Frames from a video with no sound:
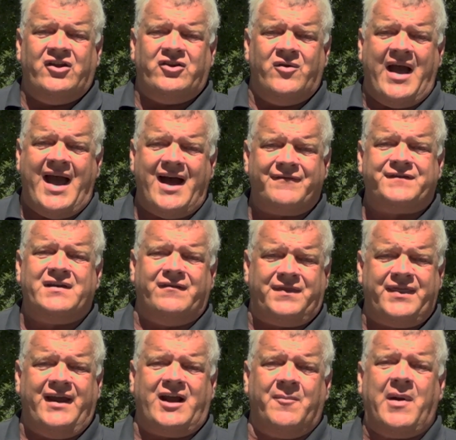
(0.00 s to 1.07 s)
you have to
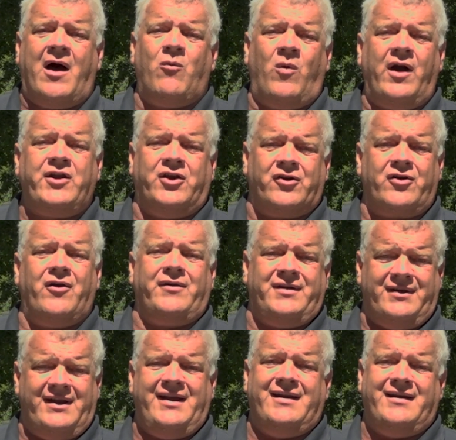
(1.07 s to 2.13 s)
think about what you're going
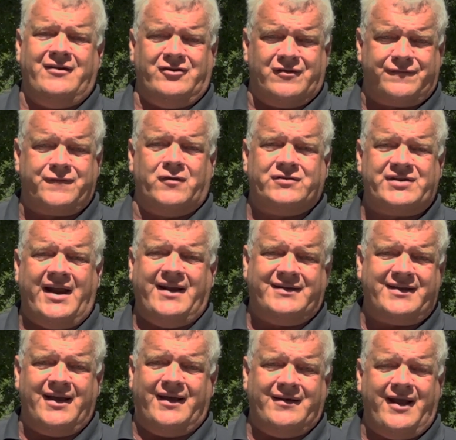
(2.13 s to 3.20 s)
to need in your first aid
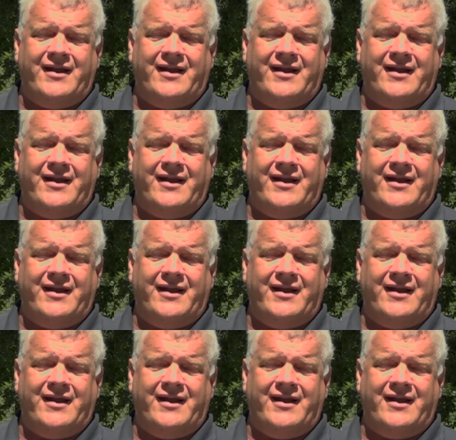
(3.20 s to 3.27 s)
kit.